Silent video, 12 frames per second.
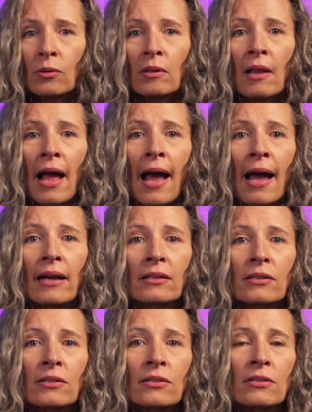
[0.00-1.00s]

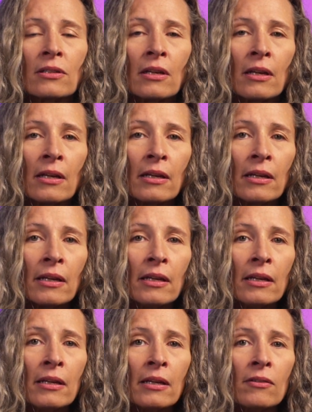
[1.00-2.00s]
relax
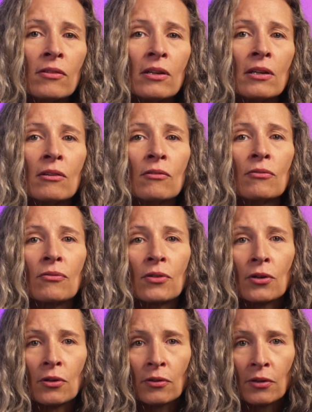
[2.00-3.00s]
even
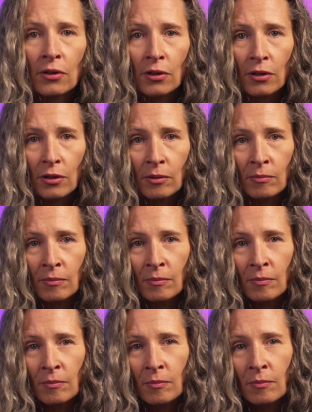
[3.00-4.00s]
further,
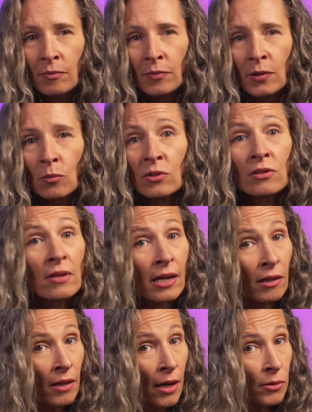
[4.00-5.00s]
which then
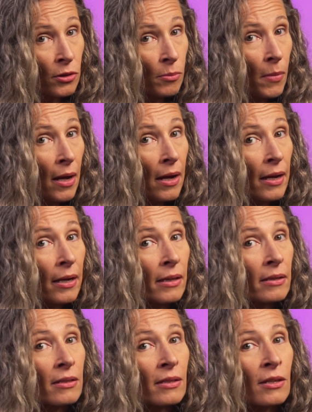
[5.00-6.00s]
allows your
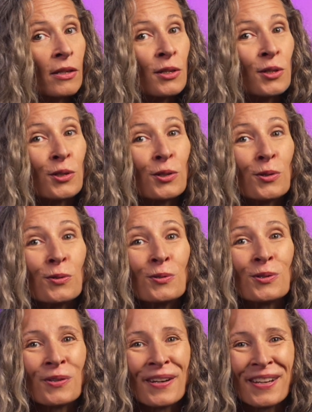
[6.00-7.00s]
mind to
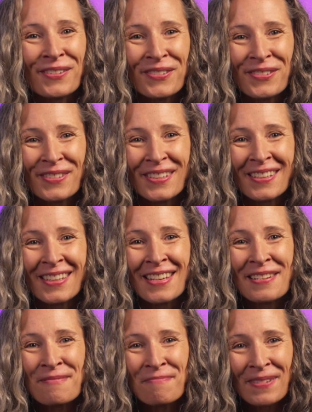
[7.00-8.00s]
drift
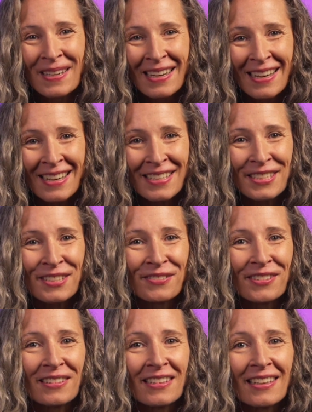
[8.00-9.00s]

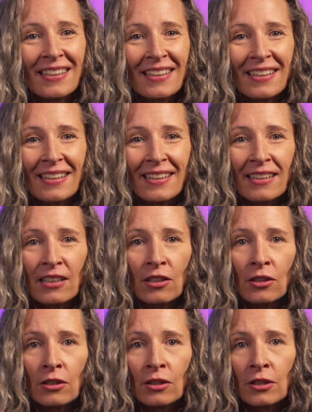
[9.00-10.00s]
peacefully.
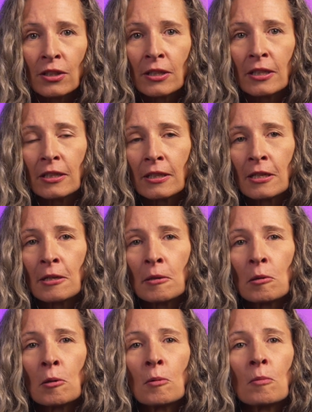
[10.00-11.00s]
Good.
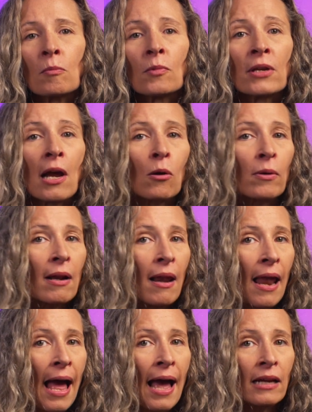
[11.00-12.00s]
Now
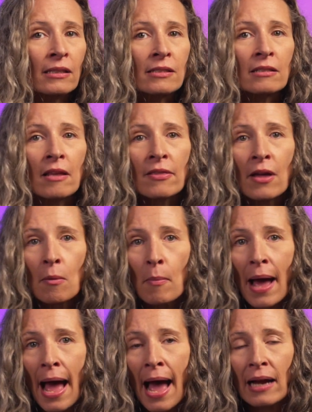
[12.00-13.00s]
relax the
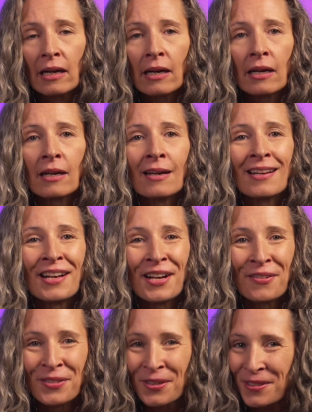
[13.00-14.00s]
back
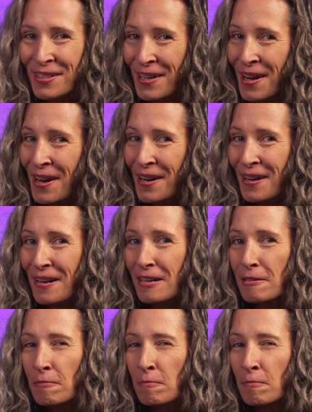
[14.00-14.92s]
of your tongue